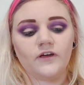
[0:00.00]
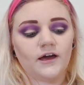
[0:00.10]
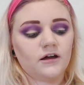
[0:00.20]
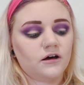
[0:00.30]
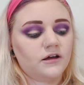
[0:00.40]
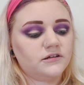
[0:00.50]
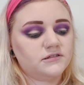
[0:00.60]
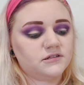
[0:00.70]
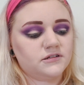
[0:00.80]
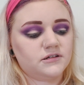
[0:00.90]
yet,
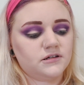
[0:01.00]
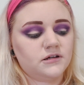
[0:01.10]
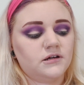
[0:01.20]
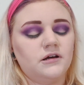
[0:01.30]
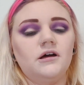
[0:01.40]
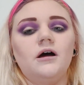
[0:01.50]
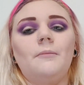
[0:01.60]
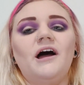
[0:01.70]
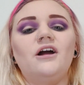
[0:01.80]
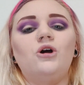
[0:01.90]
guys?
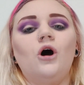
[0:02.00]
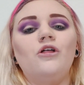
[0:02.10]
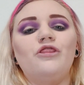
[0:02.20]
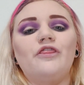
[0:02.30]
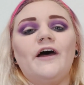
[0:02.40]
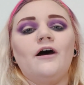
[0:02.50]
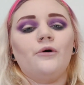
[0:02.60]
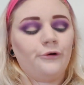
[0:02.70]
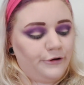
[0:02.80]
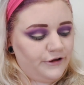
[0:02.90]
Am I goth
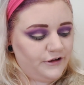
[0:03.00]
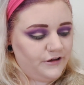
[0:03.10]
now?